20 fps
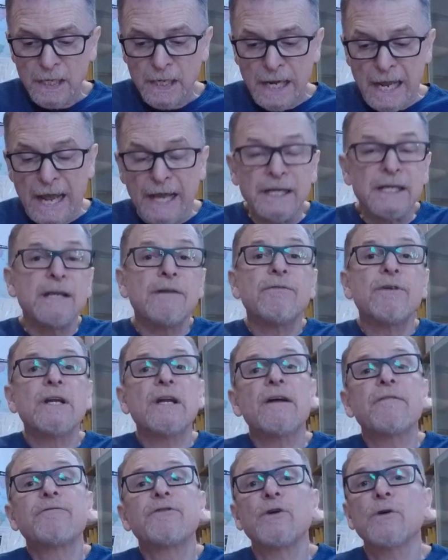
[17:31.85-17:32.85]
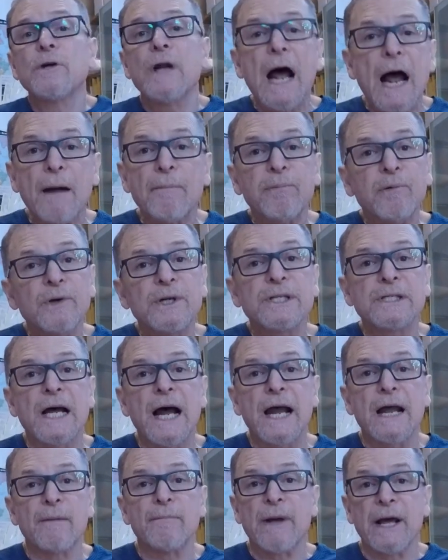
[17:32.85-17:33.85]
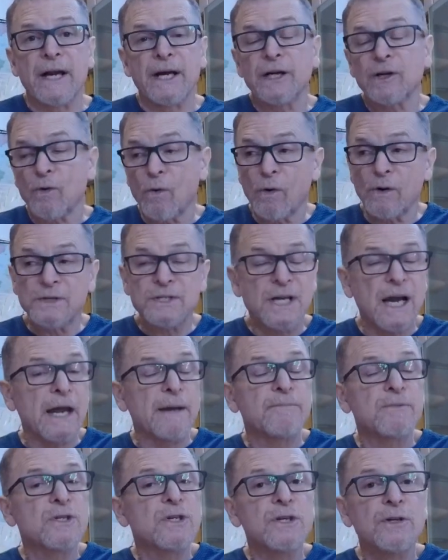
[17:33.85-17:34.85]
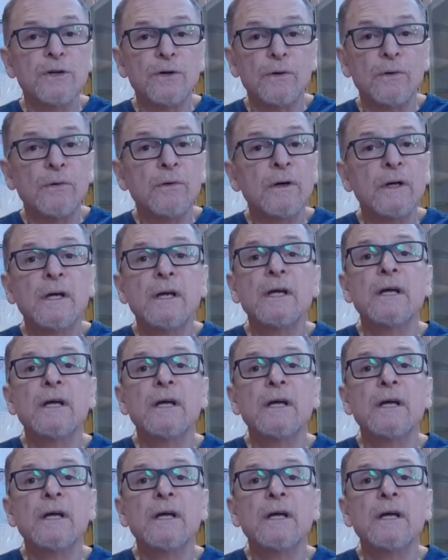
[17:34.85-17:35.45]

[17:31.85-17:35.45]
And even if you're not pre-diabetic or type two,